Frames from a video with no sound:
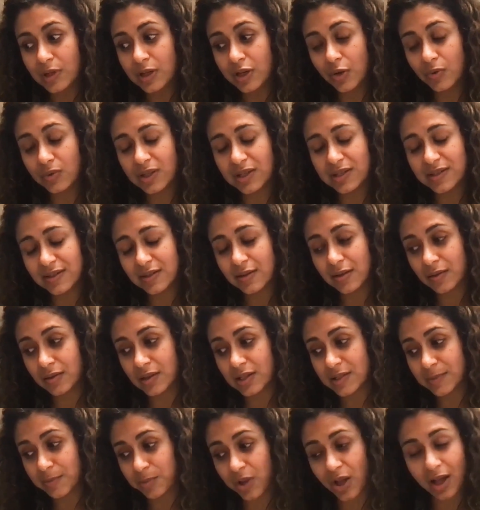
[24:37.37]

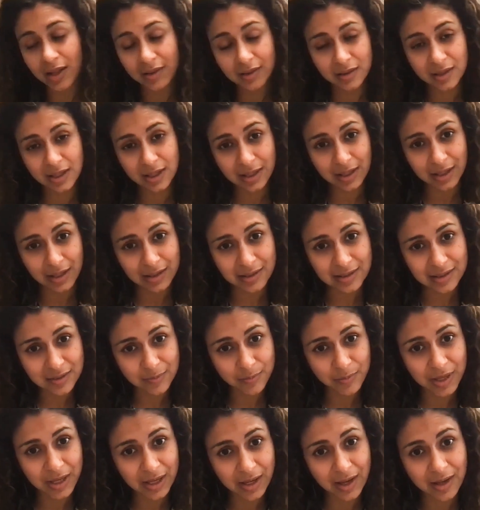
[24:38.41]
this plot
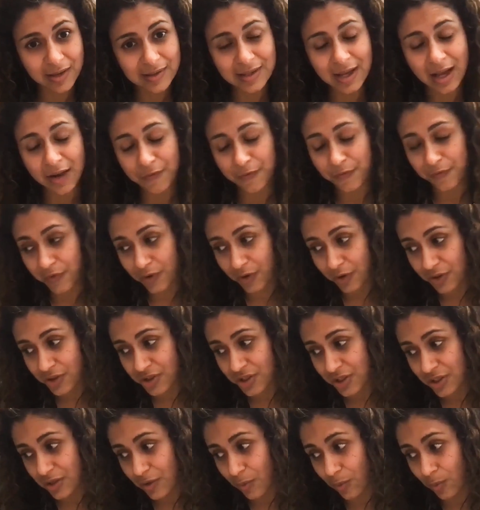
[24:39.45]
thickens, because at
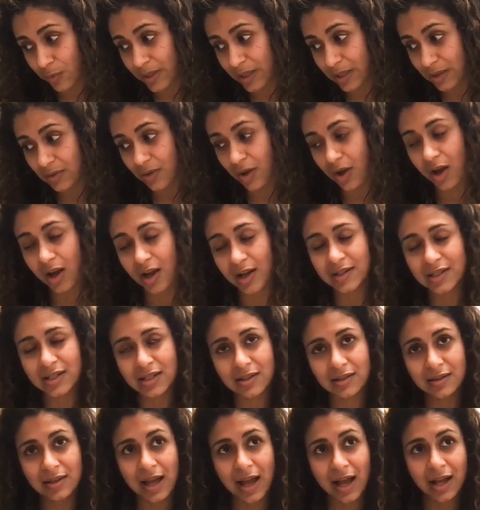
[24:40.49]
first we
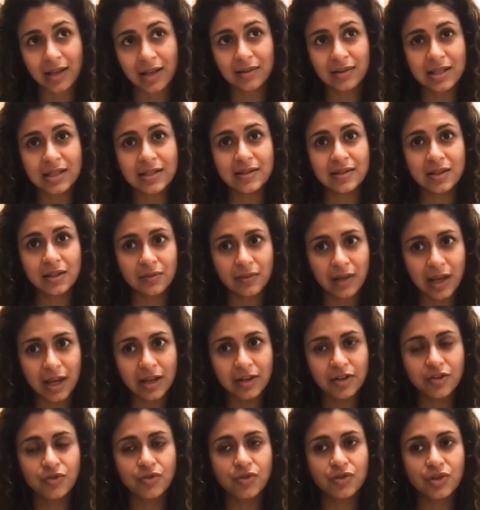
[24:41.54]
thought that these
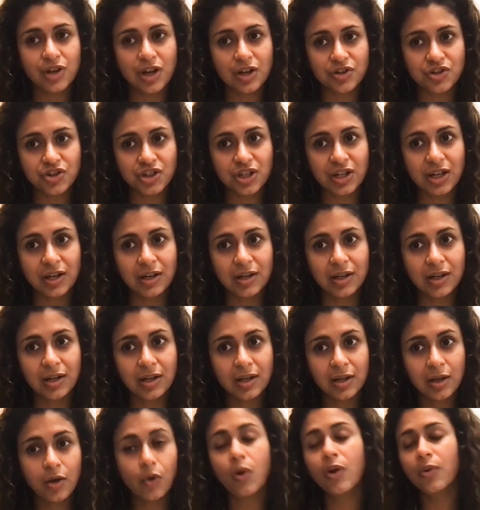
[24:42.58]
delayed
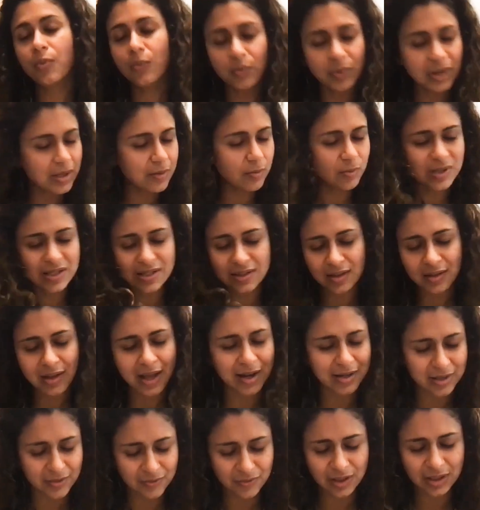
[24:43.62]
introduction, or we
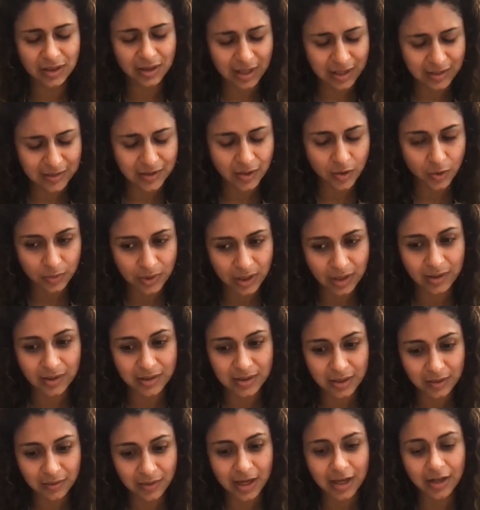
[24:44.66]
still actively think so,
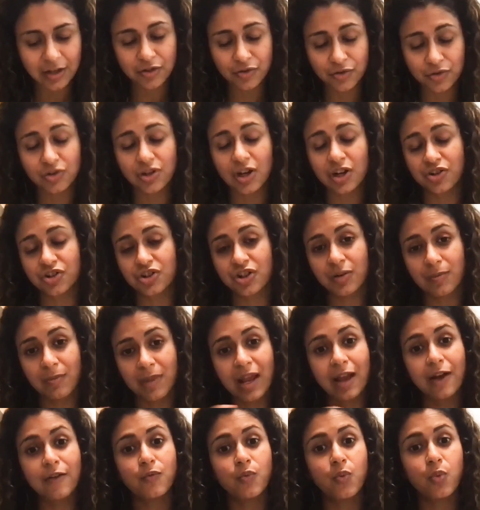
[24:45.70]
that the delayed
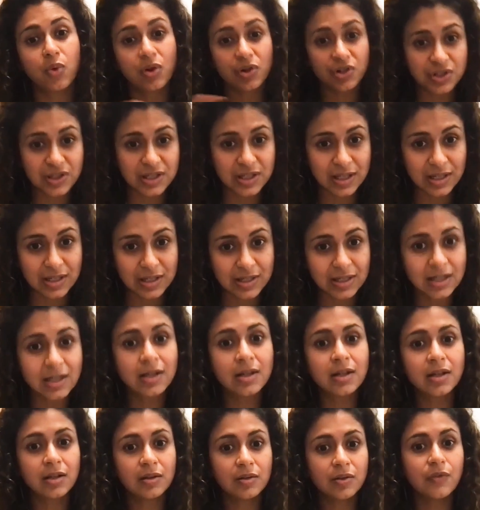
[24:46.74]
introduction may have
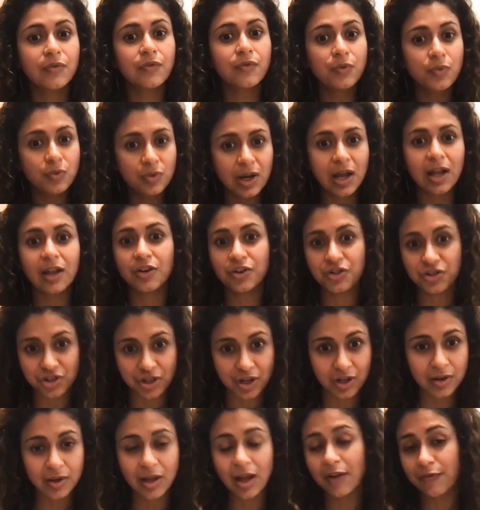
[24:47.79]
worsened the food
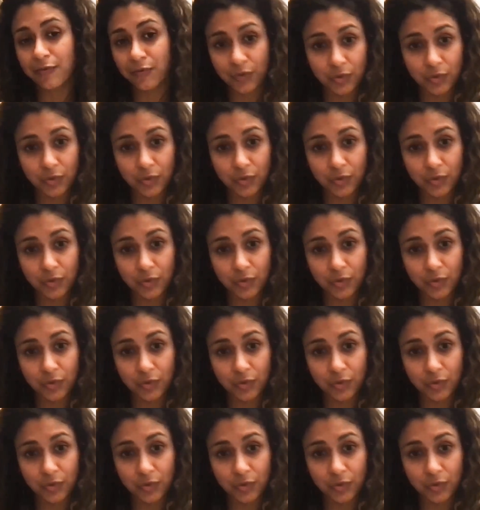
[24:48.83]
allergy